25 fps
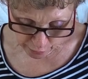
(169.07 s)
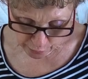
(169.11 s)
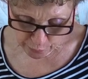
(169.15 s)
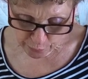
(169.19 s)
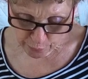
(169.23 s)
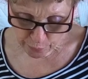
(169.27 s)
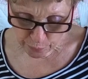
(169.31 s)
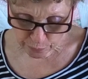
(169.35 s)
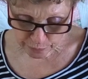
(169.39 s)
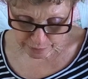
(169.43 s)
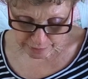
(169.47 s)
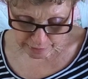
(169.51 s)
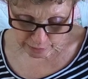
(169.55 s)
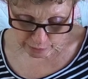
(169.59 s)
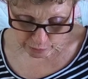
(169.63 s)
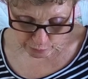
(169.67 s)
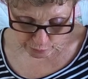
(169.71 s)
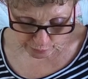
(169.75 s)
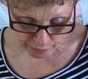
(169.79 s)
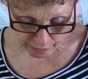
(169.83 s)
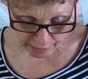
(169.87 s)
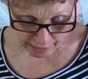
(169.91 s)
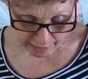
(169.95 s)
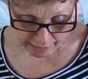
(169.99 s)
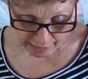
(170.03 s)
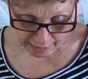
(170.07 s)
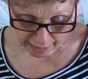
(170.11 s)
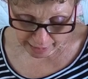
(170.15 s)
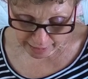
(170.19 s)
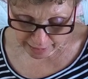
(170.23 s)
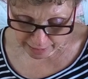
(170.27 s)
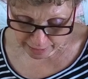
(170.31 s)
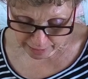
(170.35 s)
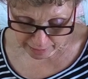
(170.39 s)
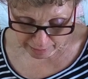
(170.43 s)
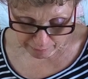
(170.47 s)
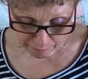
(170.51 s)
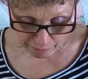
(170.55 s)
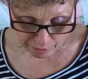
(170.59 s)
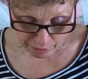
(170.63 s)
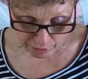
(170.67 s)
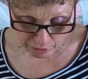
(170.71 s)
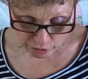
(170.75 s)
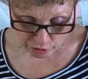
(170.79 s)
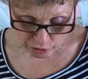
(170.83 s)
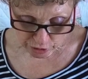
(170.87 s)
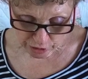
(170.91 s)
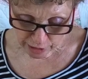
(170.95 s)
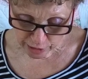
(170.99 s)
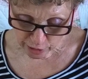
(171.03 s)
Oh, said Gloria, and ate it up.
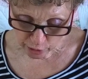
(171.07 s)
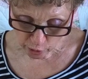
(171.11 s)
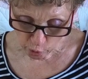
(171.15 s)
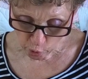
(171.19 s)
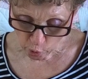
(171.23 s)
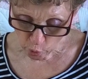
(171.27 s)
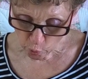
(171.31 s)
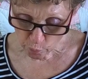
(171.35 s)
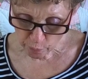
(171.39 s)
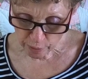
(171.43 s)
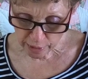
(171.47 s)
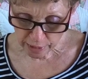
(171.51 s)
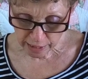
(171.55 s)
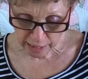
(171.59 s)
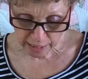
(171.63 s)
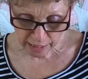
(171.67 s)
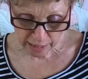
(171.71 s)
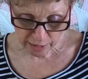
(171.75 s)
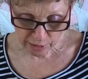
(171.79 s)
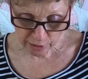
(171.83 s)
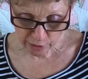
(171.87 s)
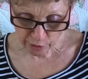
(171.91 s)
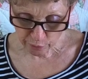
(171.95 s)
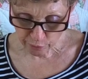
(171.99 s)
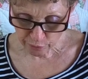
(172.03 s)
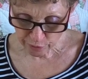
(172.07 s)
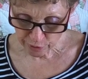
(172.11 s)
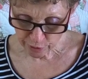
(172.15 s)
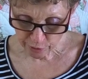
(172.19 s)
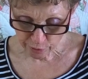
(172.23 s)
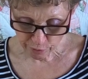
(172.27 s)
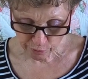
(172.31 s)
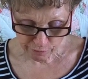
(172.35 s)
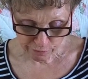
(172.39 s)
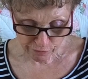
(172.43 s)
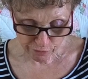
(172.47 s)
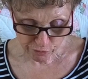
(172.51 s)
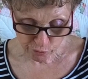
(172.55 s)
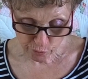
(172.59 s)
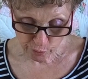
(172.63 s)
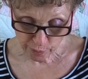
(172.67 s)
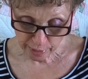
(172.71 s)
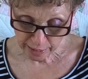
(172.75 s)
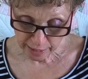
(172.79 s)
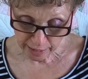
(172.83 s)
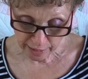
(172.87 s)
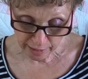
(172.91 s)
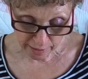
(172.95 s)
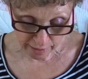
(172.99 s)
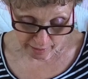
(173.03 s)
She had already eaten her dinner of
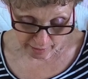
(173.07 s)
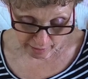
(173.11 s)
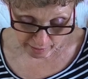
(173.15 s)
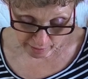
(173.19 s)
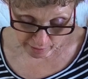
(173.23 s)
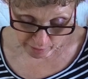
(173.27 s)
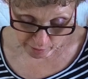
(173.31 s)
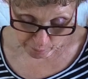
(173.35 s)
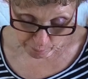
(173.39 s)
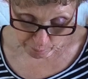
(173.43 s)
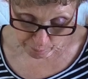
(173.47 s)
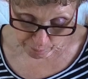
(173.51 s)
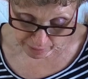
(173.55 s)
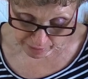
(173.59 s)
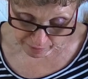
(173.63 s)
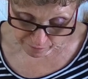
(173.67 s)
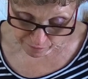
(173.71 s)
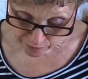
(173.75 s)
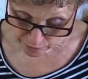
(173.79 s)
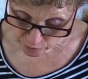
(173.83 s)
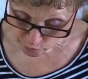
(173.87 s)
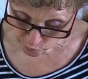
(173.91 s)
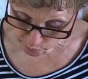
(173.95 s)
strained beef